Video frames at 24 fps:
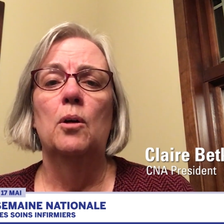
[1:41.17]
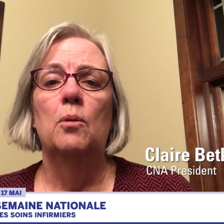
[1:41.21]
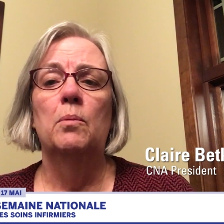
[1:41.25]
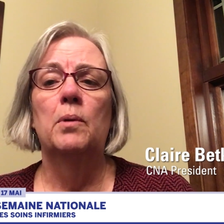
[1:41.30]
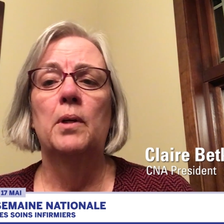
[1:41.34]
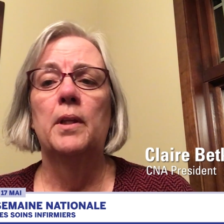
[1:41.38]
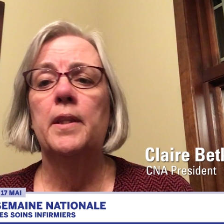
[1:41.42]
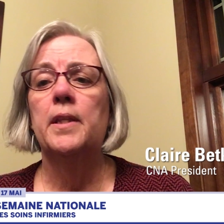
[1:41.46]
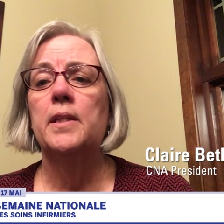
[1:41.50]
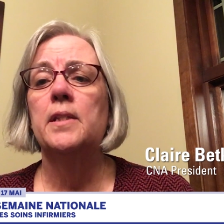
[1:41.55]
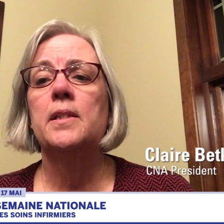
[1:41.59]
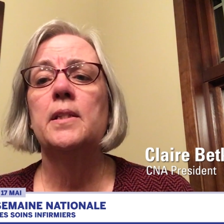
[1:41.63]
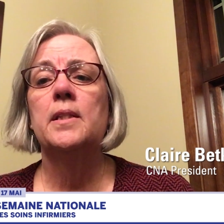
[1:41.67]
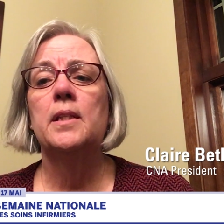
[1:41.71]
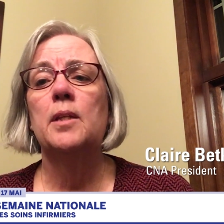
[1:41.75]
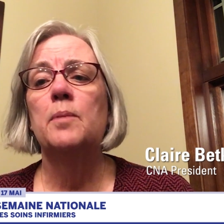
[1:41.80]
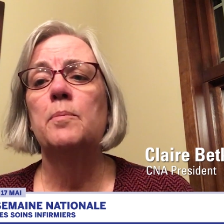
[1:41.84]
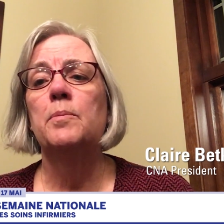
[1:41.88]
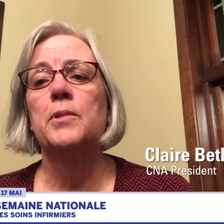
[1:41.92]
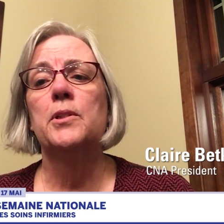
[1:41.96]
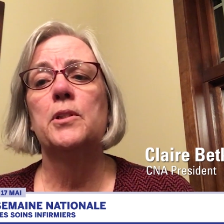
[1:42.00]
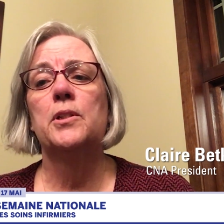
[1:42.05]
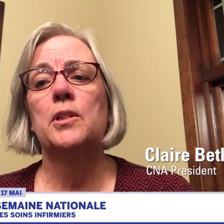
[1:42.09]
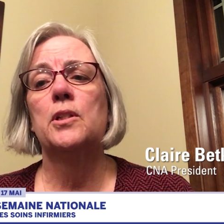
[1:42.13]
While this
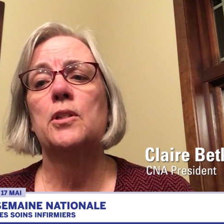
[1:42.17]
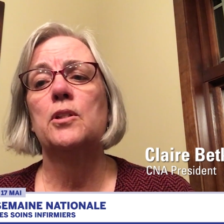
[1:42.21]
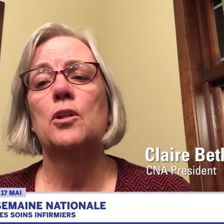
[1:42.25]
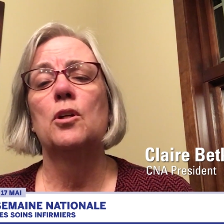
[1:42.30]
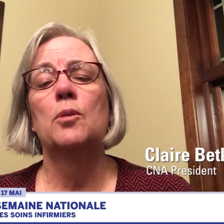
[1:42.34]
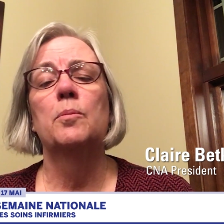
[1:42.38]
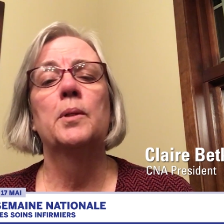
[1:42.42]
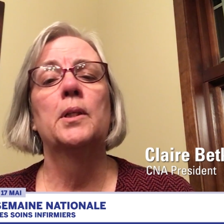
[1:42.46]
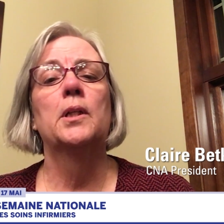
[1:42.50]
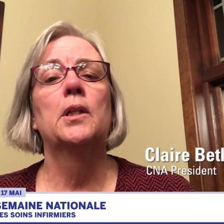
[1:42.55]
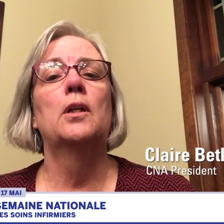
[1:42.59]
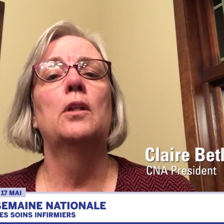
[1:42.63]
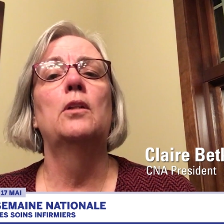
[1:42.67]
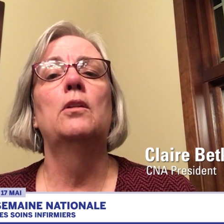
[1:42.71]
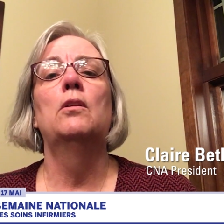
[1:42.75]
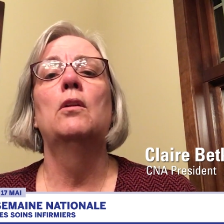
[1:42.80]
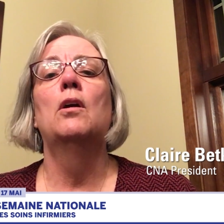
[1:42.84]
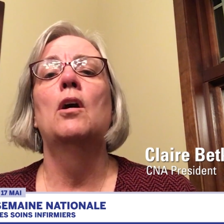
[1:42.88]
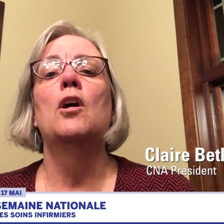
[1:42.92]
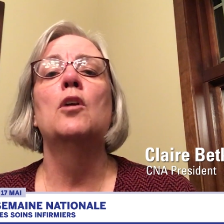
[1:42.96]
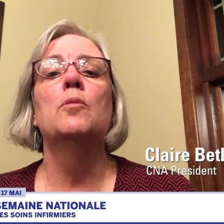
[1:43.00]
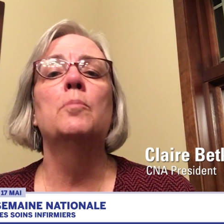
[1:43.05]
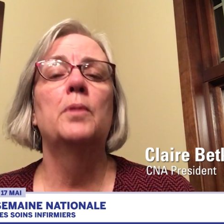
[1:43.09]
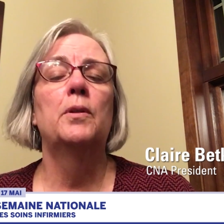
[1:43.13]
theme was determined
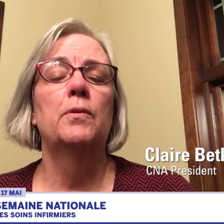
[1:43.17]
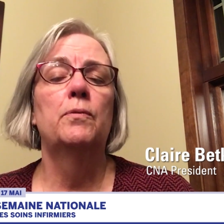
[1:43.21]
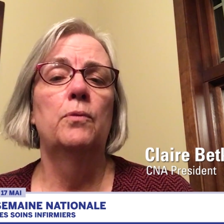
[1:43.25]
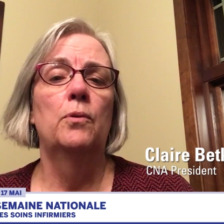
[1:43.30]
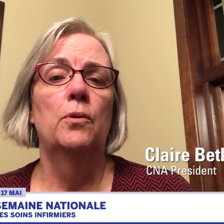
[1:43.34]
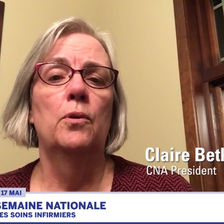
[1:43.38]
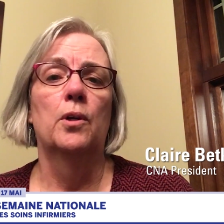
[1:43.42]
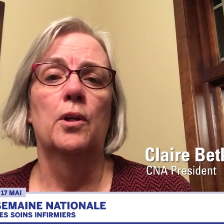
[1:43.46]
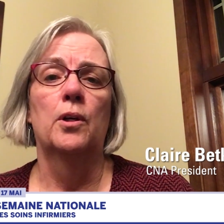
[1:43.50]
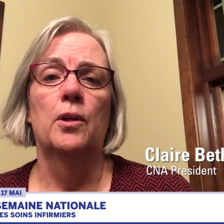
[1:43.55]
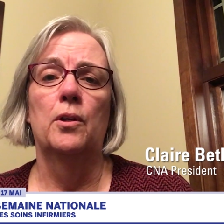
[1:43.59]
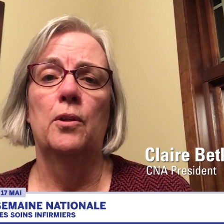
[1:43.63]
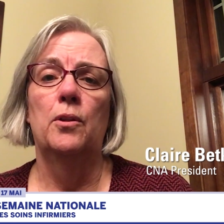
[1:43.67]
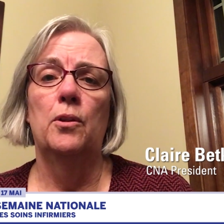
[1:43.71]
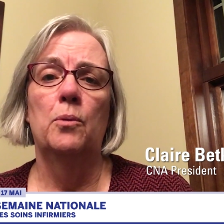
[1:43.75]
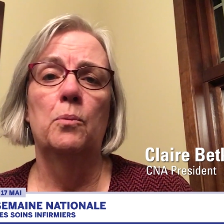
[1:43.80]
long before